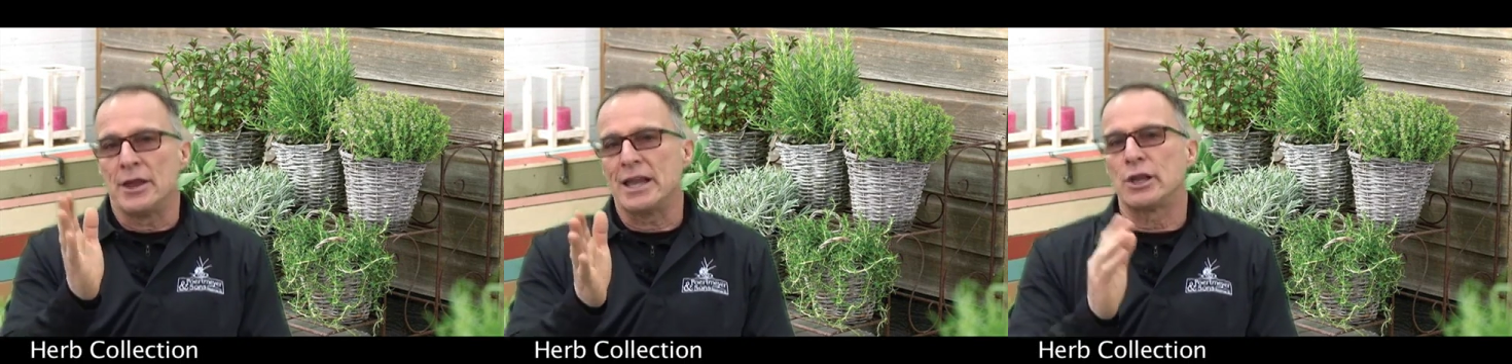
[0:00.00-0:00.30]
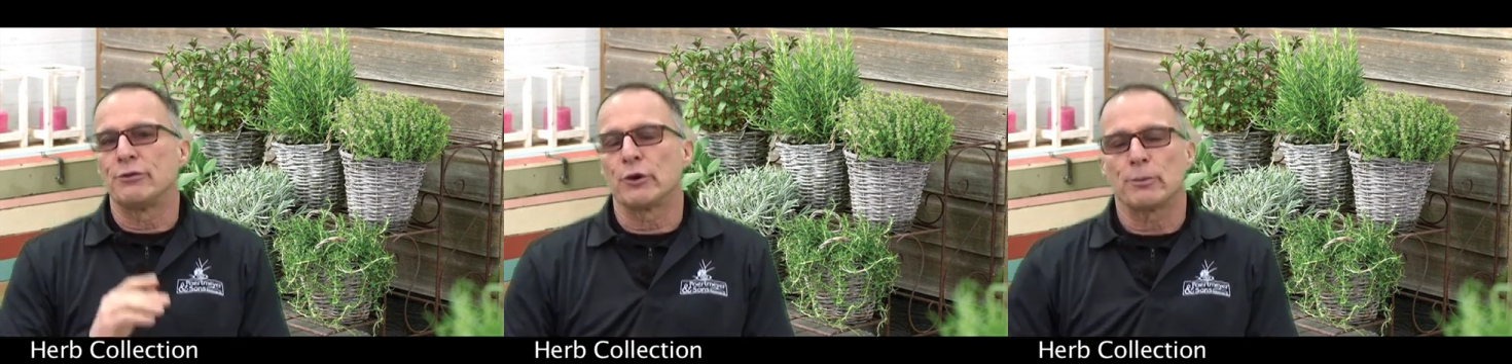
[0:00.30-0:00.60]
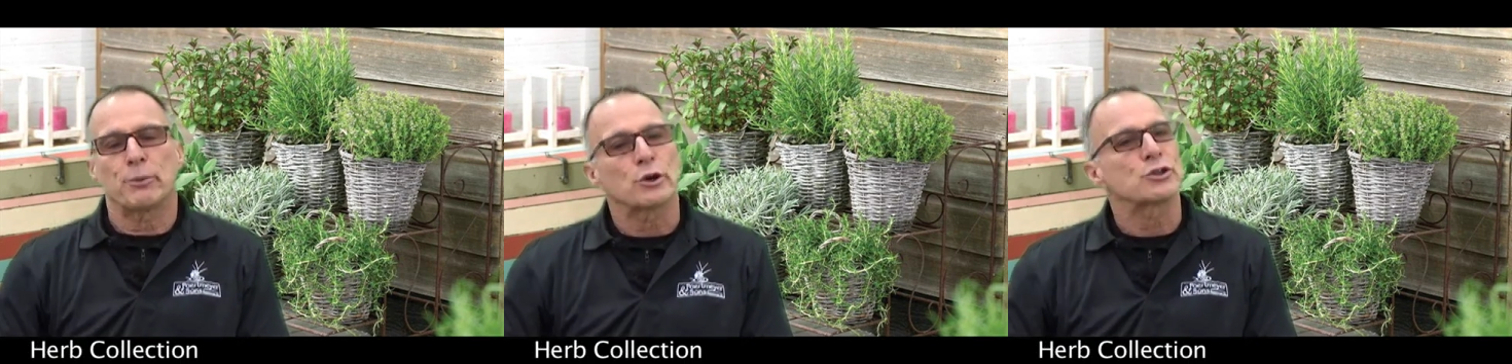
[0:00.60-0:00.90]
thank you
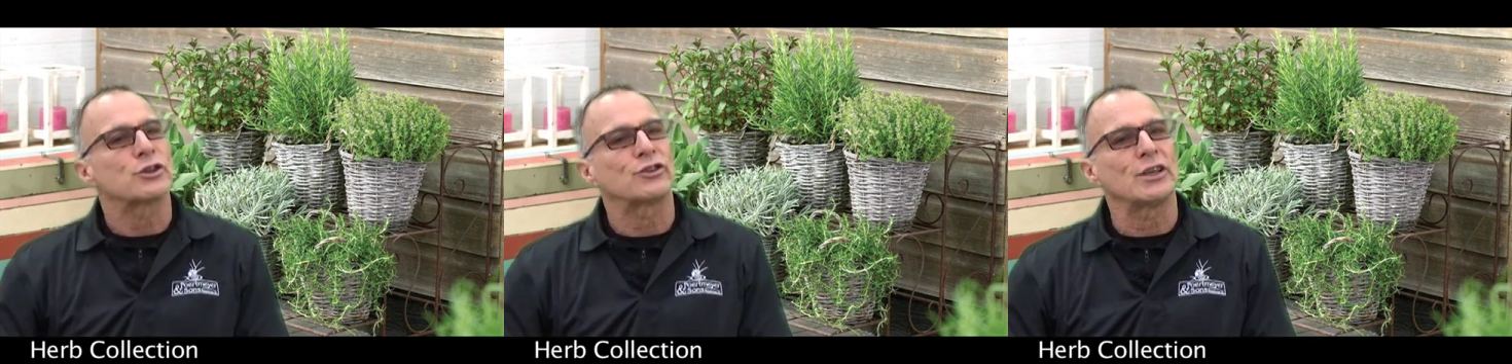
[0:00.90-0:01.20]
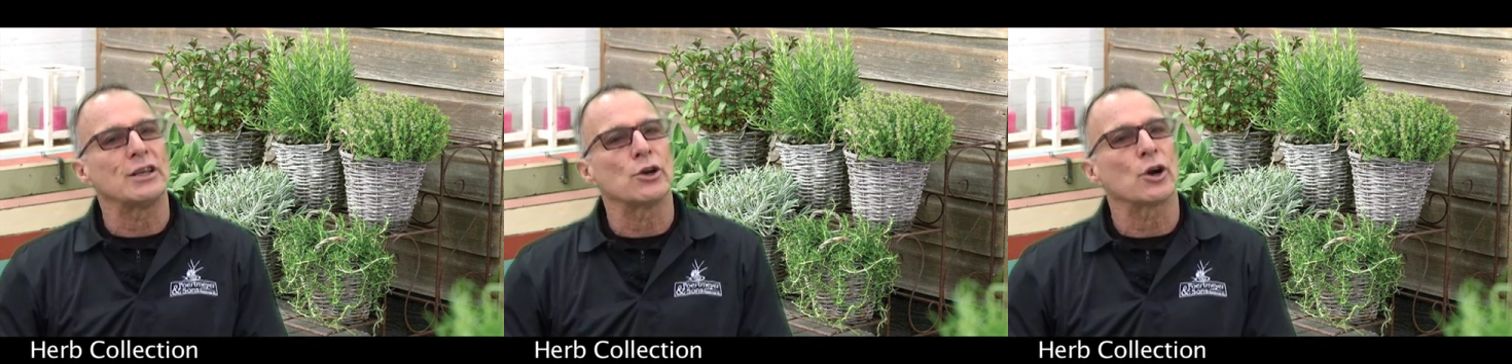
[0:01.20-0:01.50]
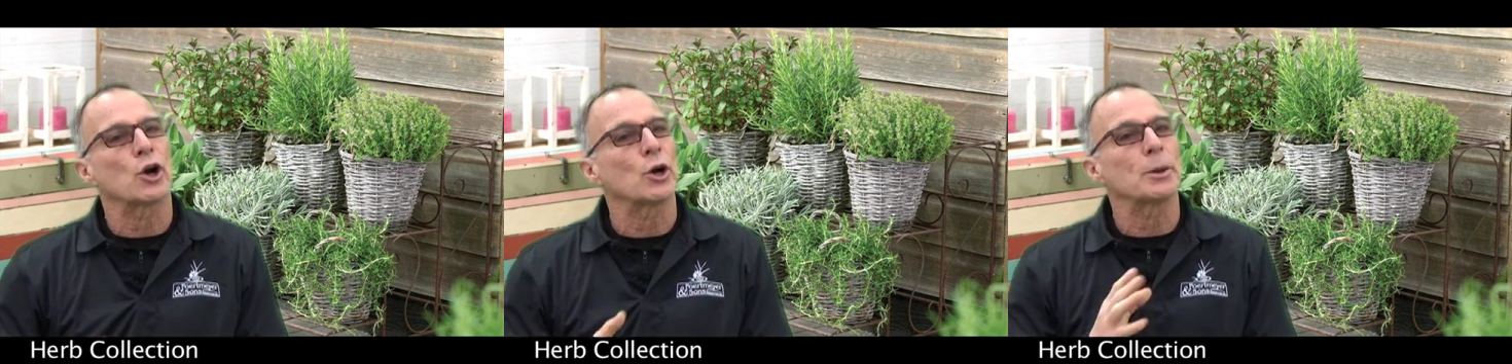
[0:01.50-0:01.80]
for purchasing
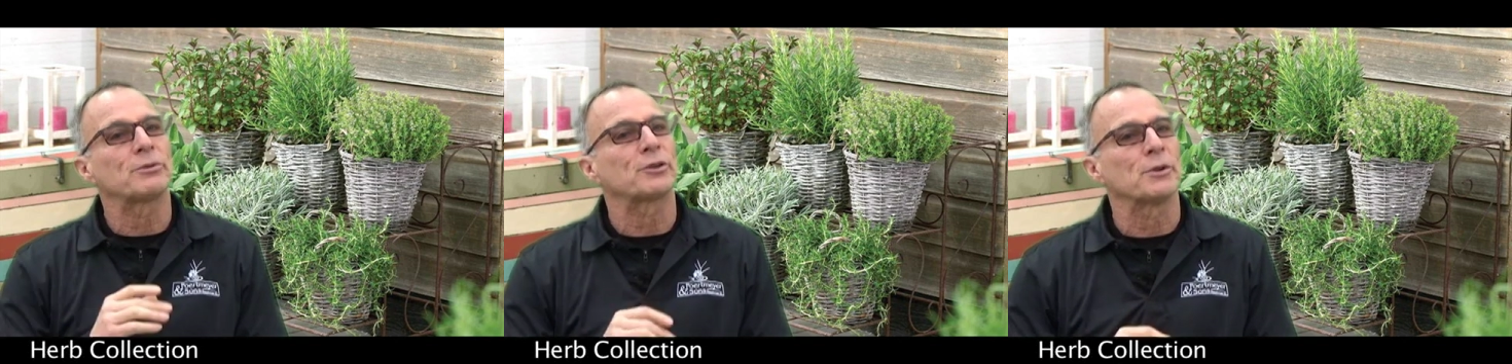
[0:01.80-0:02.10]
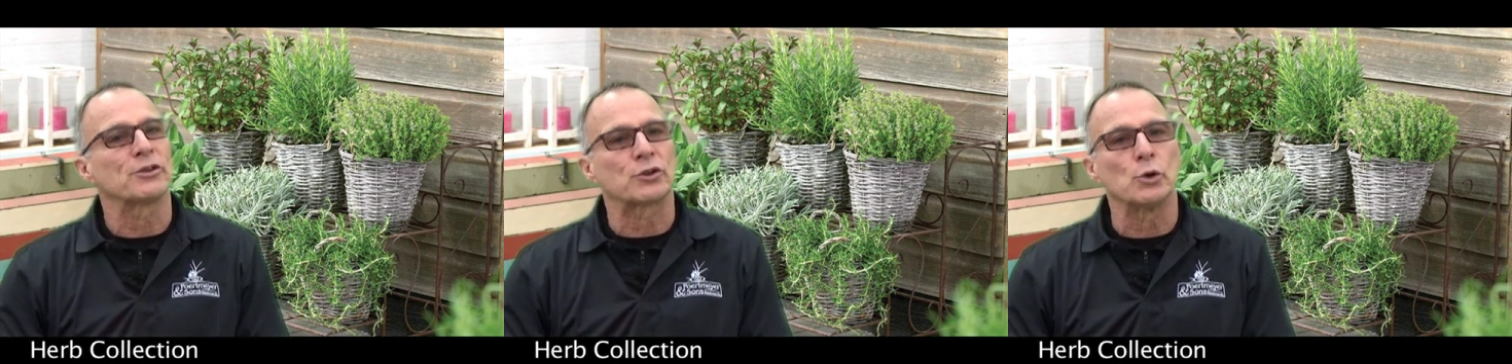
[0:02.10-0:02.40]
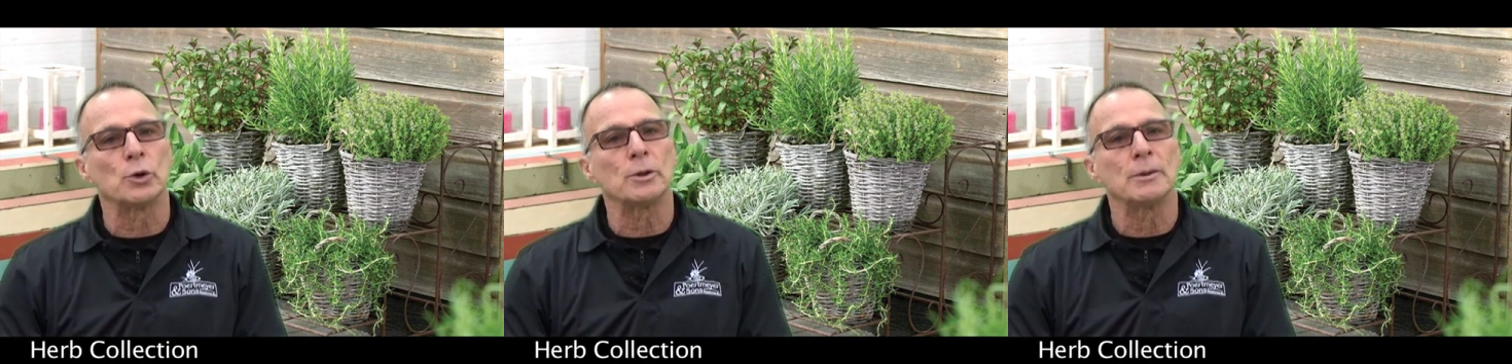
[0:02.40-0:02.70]
your herbs from the
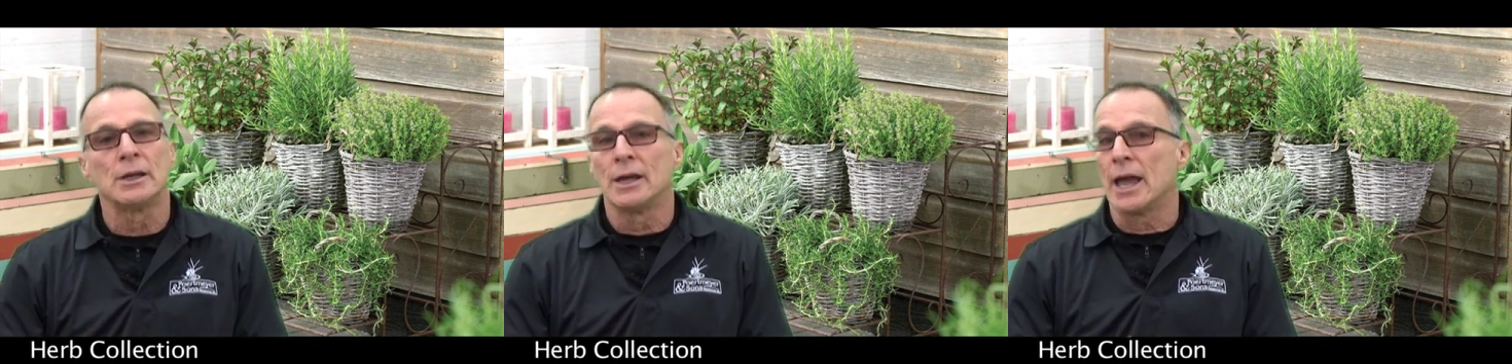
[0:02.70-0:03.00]
school.